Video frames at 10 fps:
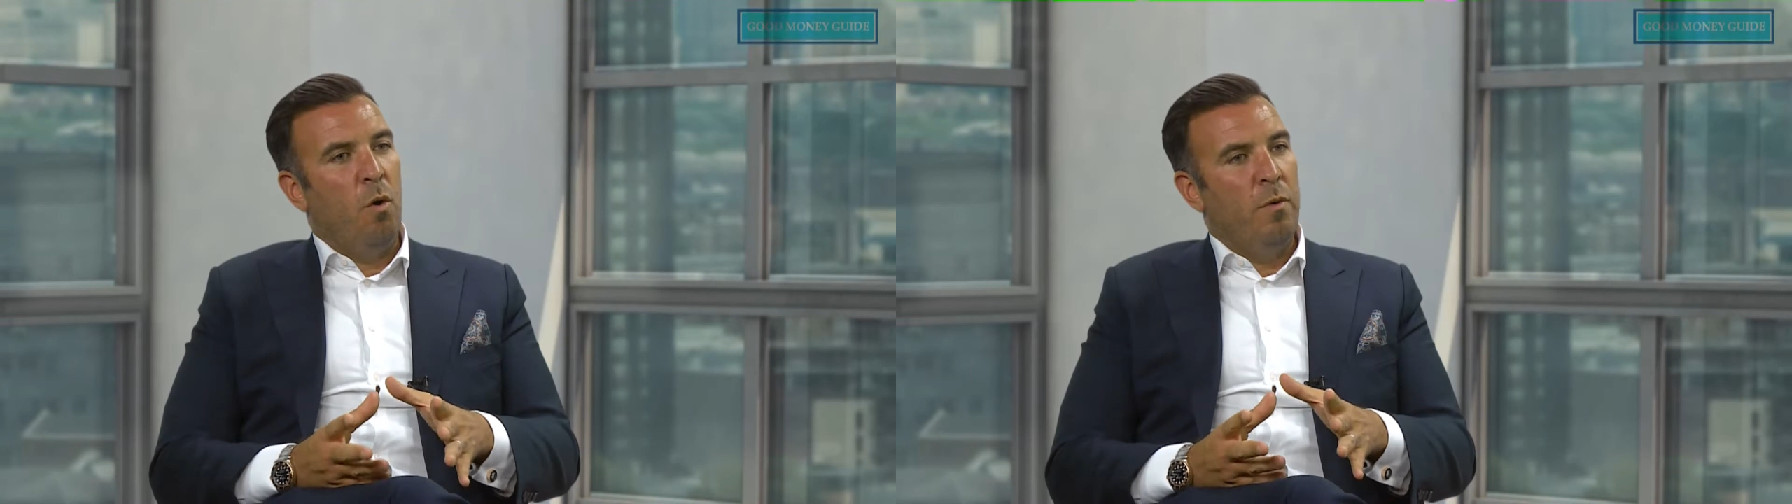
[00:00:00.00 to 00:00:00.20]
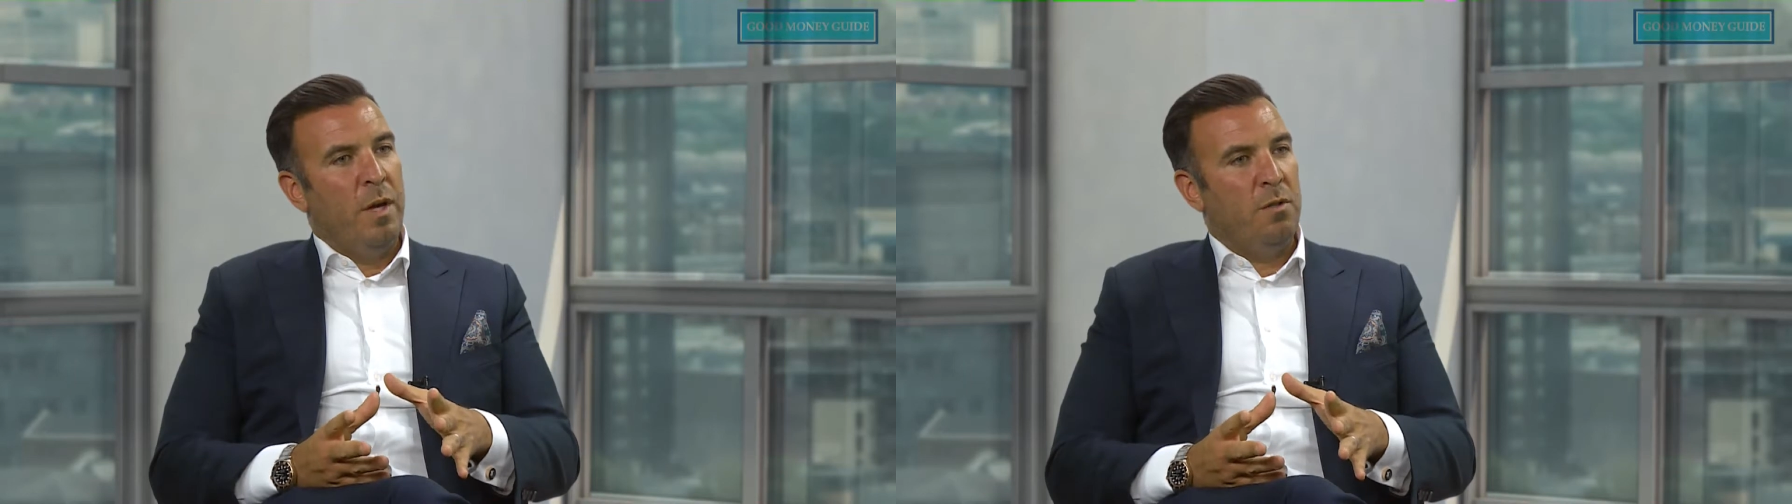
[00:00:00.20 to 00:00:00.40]

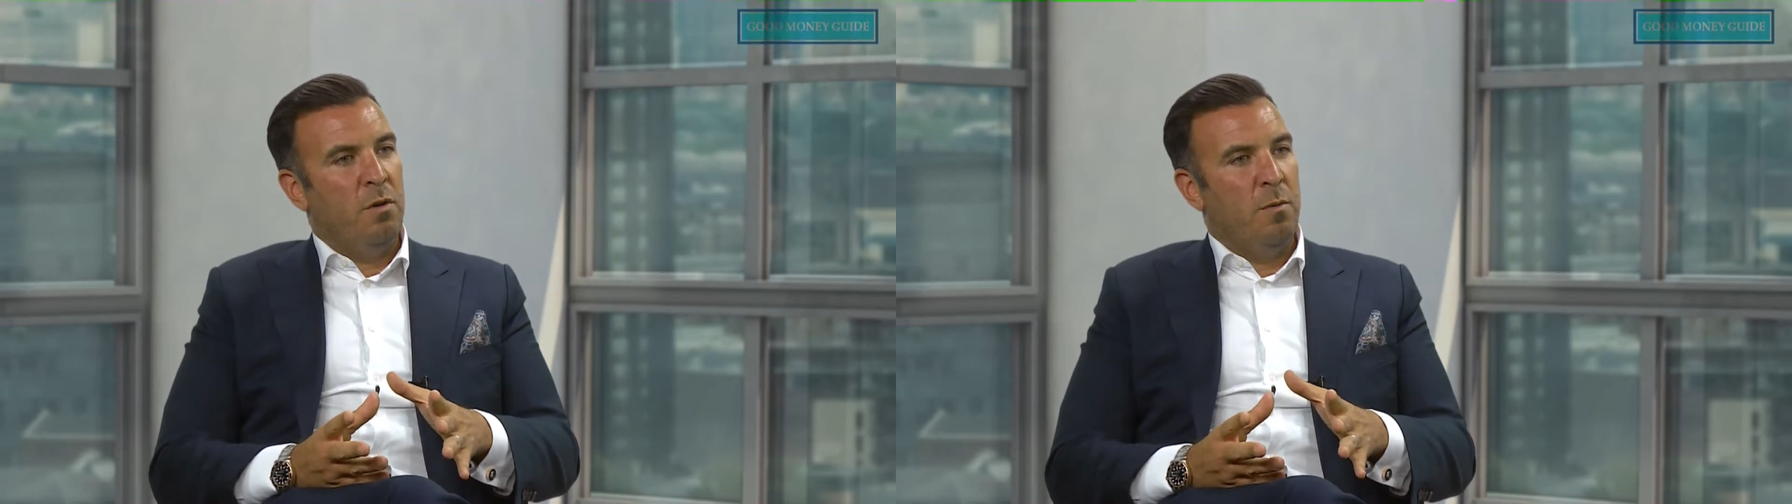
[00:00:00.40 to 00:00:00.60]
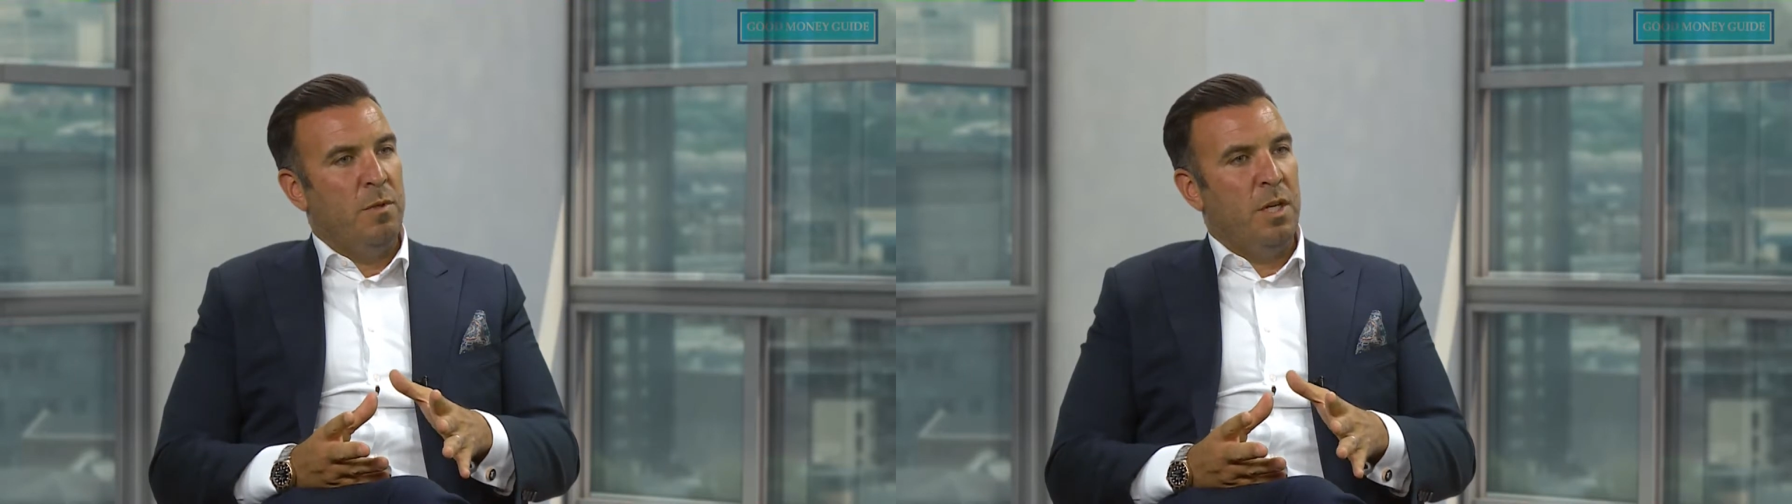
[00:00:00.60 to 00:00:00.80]
all that
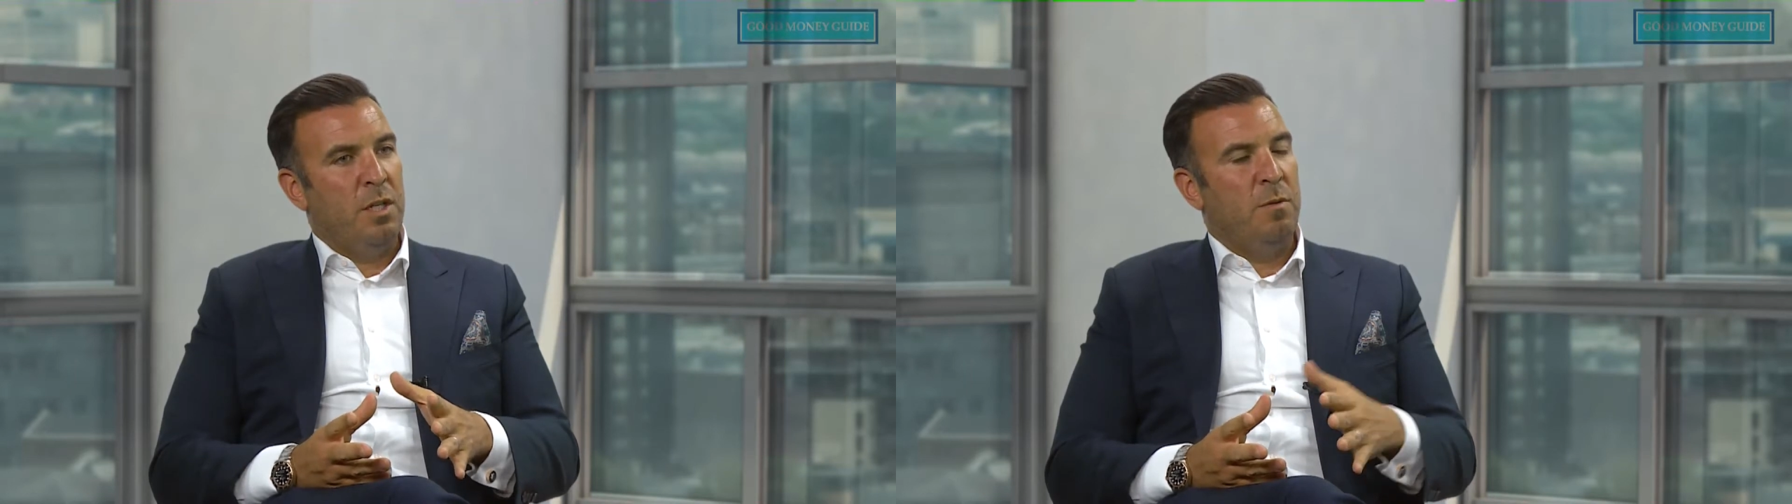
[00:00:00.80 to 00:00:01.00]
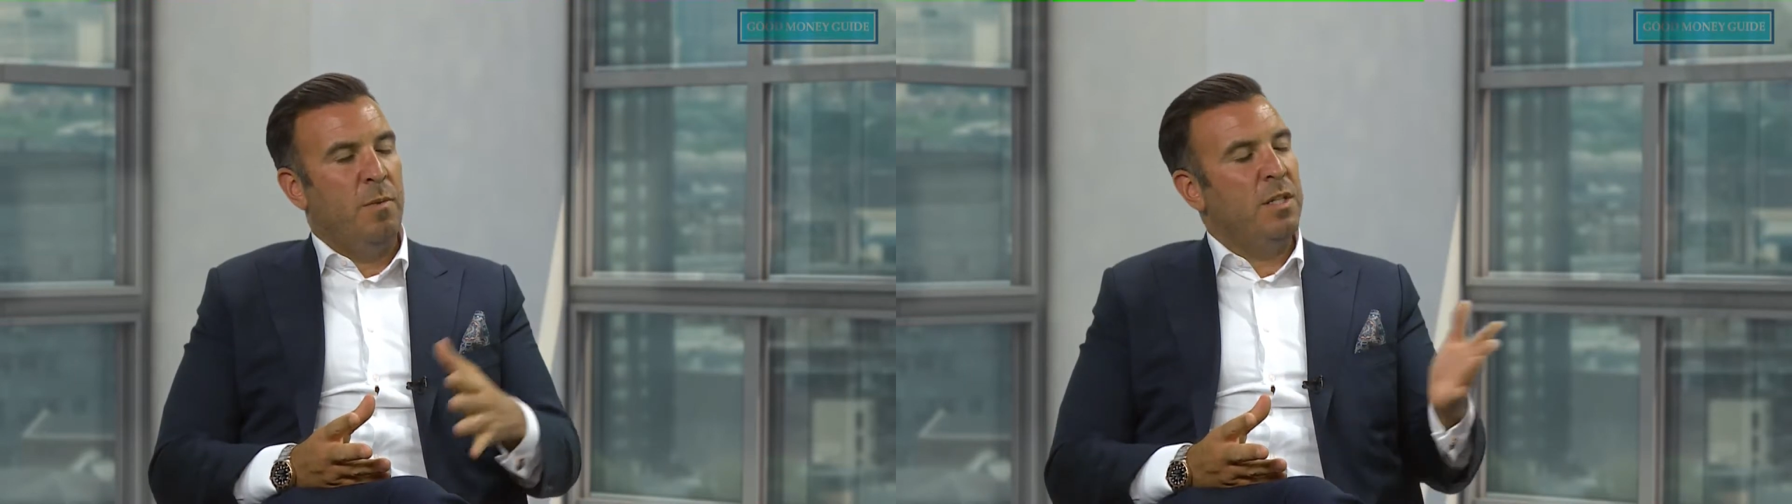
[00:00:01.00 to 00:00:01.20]

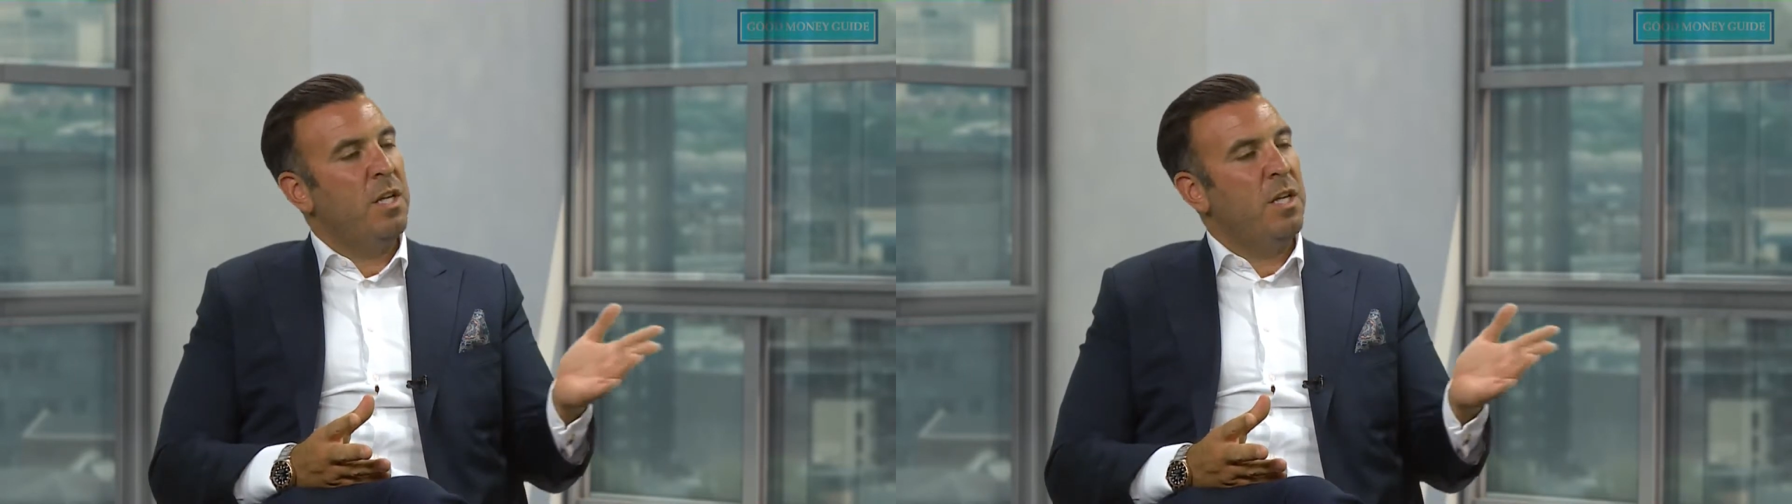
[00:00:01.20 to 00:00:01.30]
documentation in place.